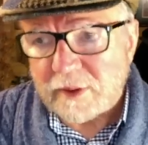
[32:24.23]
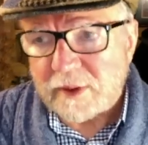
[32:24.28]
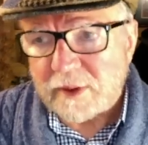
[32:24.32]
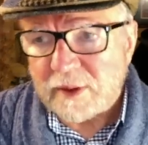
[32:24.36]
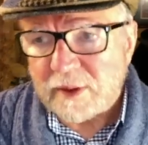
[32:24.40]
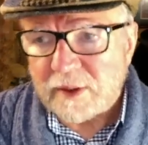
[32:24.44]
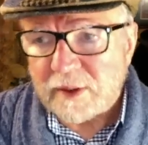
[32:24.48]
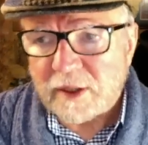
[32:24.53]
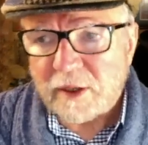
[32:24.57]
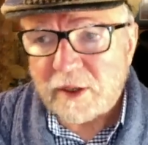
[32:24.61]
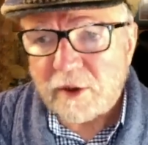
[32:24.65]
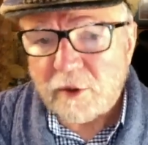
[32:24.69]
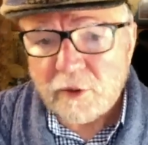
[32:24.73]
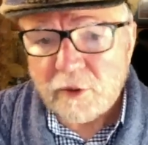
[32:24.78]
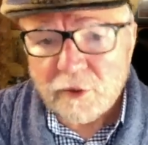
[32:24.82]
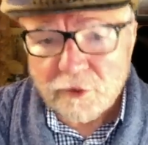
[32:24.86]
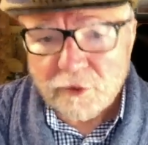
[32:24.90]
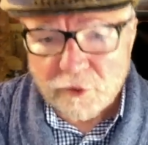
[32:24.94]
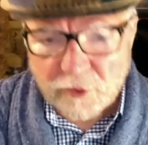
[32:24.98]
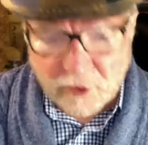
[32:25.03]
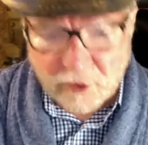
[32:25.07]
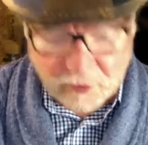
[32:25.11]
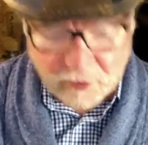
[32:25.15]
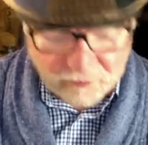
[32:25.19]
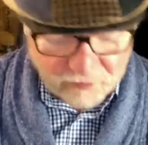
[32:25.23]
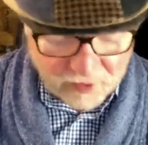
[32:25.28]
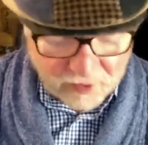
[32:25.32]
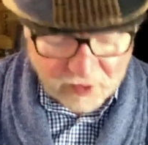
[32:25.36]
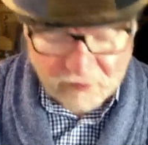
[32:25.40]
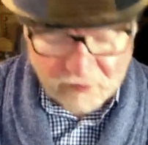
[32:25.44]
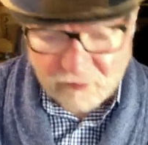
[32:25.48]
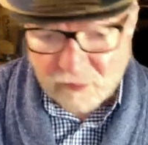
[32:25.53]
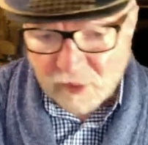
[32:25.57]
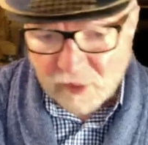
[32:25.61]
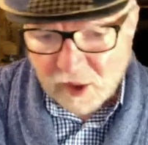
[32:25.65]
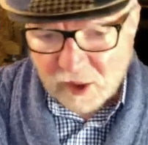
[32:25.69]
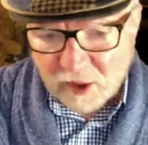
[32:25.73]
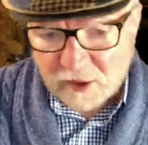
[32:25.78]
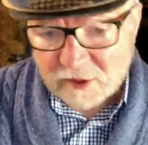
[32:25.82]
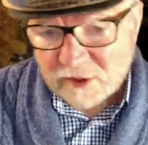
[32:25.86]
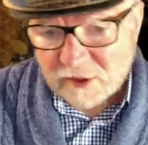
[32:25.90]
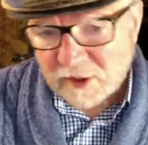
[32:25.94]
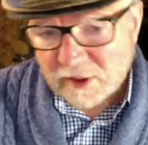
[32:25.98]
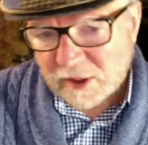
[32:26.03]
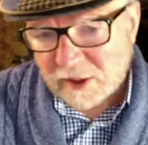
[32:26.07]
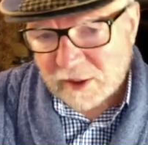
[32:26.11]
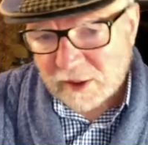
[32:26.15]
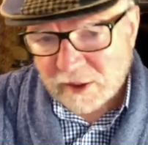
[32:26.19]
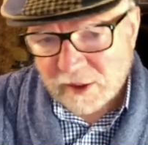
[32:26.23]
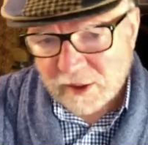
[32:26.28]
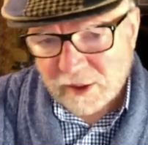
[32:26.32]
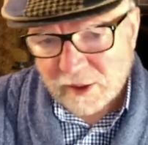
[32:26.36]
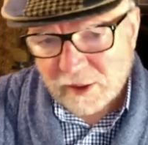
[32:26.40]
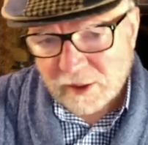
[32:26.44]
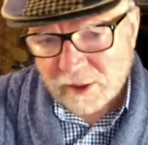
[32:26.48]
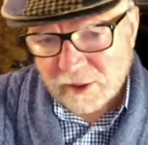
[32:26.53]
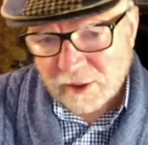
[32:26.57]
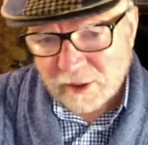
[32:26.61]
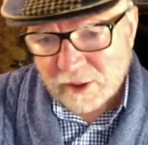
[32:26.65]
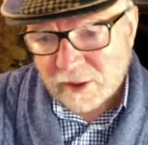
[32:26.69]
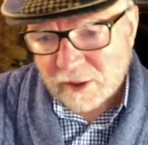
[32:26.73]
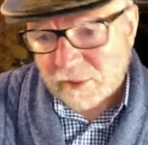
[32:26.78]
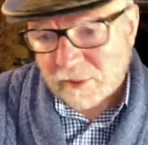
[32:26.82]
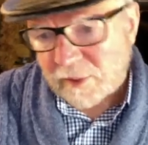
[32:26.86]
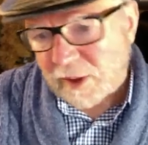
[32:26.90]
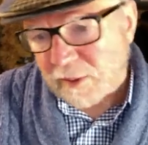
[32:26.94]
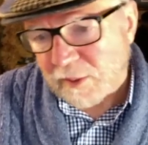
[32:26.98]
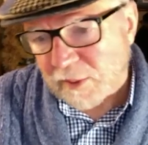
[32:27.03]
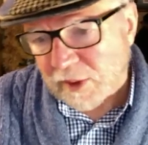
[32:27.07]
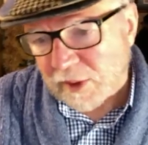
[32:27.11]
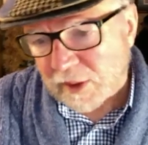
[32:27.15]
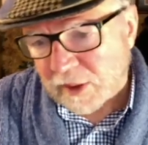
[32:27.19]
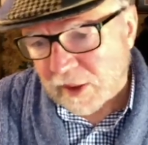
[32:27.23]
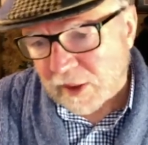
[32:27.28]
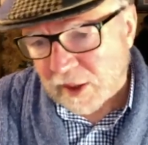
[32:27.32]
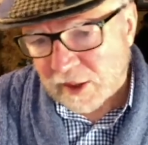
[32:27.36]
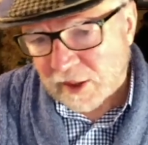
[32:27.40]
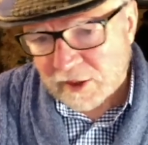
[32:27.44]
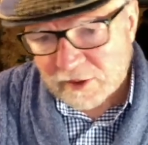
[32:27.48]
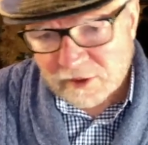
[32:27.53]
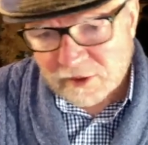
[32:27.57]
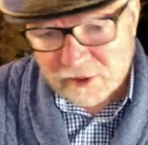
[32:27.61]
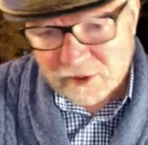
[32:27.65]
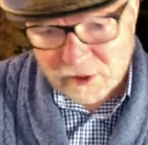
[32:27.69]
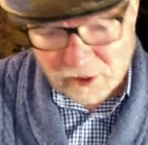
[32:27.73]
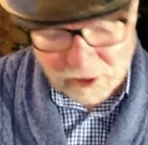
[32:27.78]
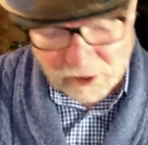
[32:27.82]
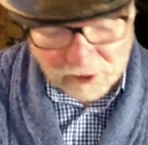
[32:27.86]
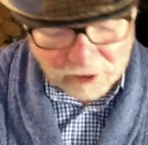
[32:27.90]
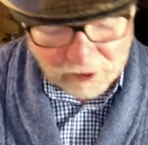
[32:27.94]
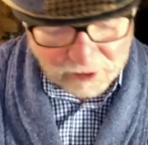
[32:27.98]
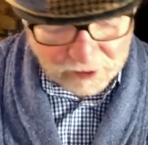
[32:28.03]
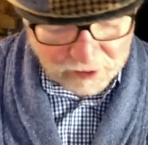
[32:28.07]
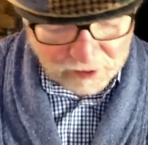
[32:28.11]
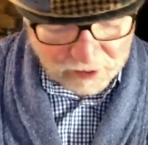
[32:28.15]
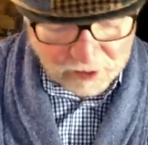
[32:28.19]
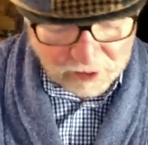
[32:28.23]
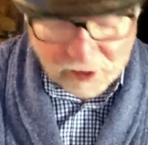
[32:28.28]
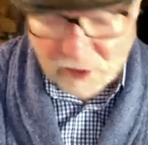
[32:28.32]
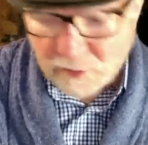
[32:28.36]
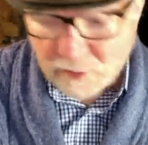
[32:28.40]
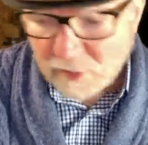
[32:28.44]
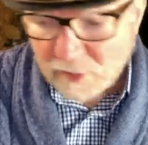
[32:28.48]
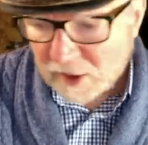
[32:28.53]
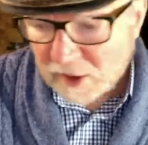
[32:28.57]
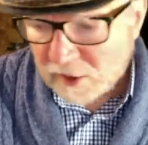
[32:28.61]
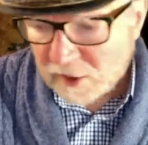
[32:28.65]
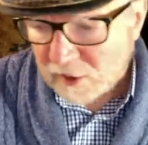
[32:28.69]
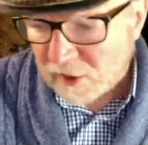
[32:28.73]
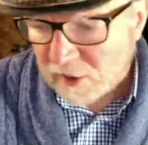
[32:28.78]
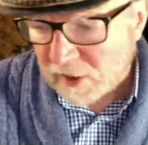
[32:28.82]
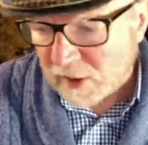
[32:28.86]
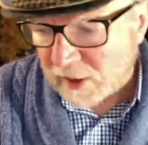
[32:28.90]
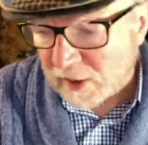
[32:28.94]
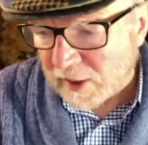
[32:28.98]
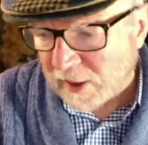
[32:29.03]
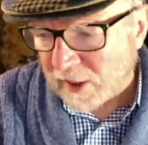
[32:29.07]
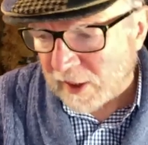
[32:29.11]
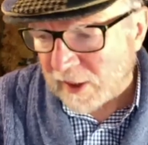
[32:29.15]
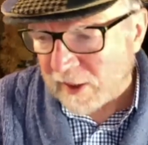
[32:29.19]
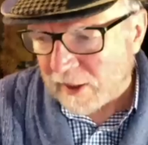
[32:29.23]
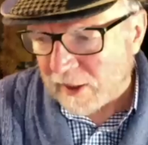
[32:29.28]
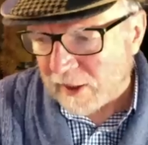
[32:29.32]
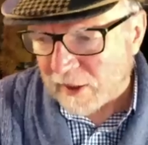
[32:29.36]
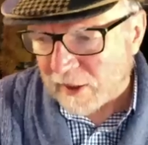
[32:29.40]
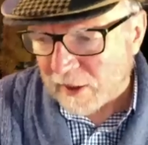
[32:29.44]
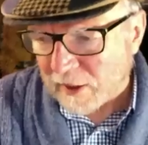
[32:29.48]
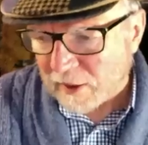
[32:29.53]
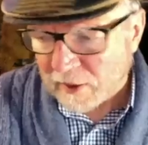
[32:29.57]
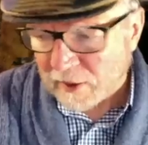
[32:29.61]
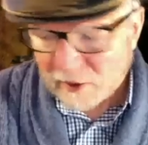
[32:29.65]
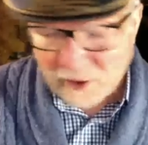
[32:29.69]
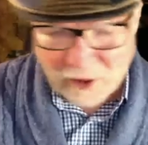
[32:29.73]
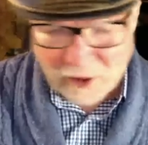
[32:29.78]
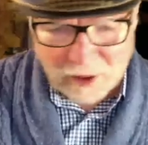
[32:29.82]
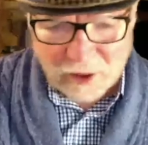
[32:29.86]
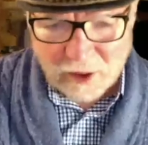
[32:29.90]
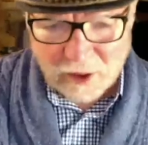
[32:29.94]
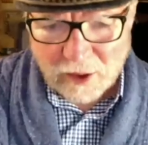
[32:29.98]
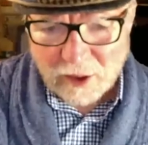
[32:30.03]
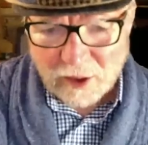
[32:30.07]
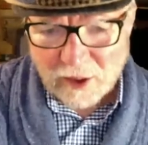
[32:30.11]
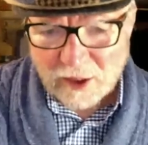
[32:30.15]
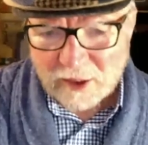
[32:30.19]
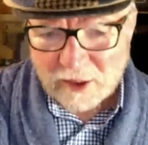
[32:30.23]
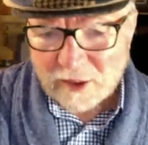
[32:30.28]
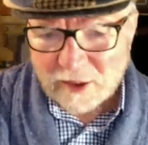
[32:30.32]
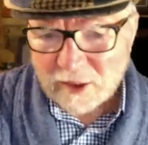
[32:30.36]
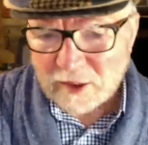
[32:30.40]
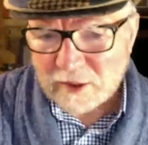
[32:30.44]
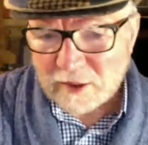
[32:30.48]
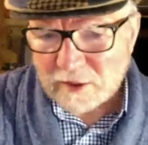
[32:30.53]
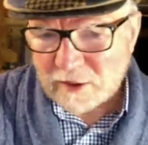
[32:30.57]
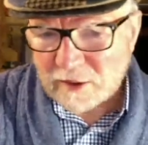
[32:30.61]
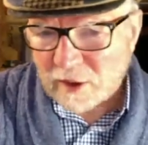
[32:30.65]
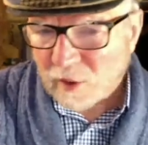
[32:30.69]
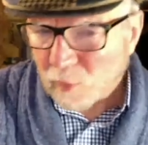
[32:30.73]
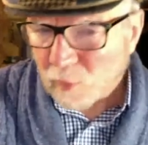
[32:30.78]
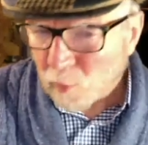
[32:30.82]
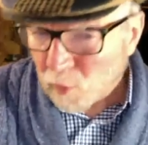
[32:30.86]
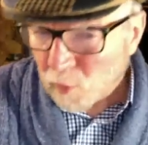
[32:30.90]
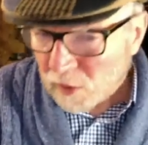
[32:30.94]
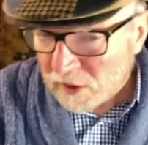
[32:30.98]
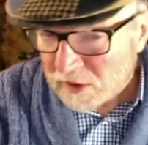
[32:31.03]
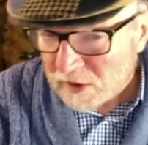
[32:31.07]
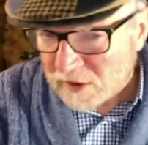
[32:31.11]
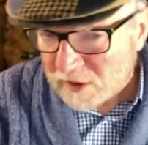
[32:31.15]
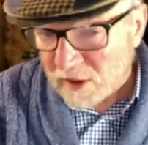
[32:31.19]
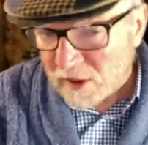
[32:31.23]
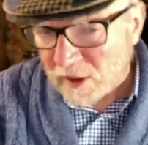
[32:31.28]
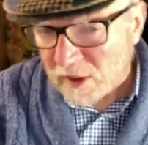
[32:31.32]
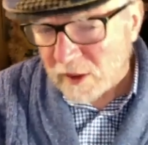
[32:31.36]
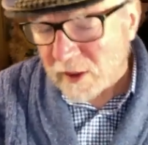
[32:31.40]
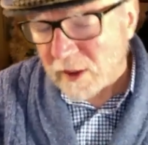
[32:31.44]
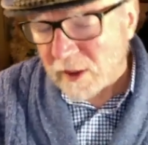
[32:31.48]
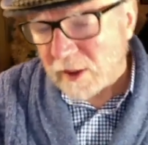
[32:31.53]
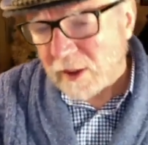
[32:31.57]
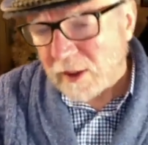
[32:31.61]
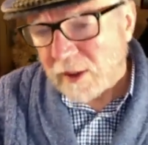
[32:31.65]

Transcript: uh, 135 bucks, I think, uh, maybe less on eBay. You can get a, uh, I think it's called Weishi,